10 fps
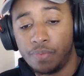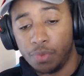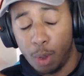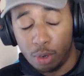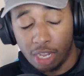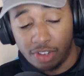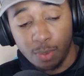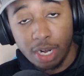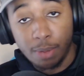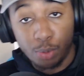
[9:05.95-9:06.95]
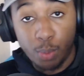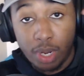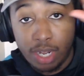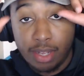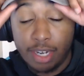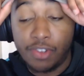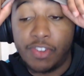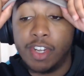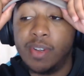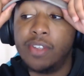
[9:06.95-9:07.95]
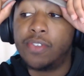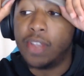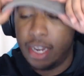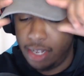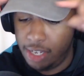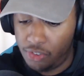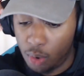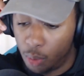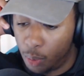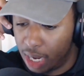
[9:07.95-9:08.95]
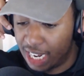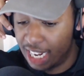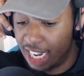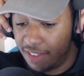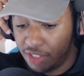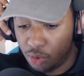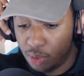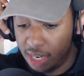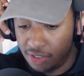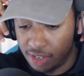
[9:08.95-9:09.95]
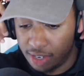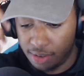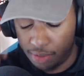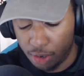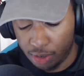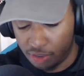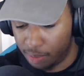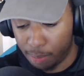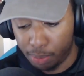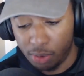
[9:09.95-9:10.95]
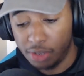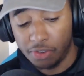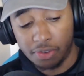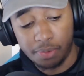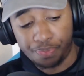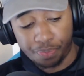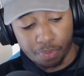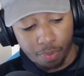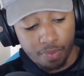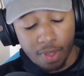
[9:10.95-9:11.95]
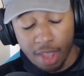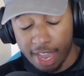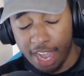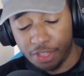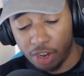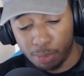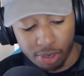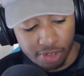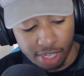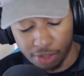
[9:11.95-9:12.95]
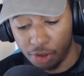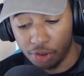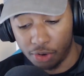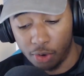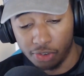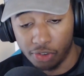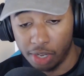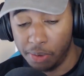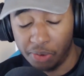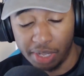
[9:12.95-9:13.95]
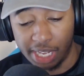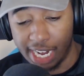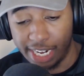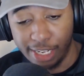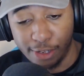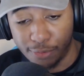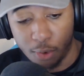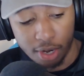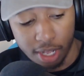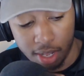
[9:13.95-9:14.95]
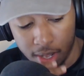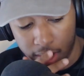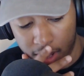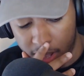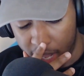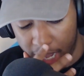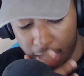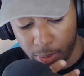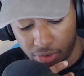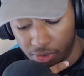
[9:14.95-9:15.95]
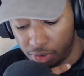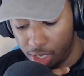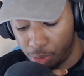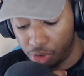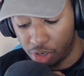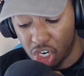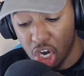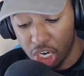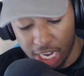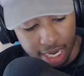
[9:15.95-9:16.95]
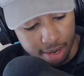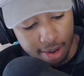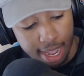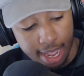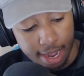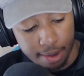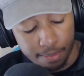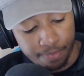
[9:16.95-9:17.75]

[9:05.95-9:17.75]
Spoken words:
OKC went up 3-1 in the series, and he scored, like 11 threes and 30-something points. He had 30 points at the third quarter, so he was going to get at least 40. He was cooking, and,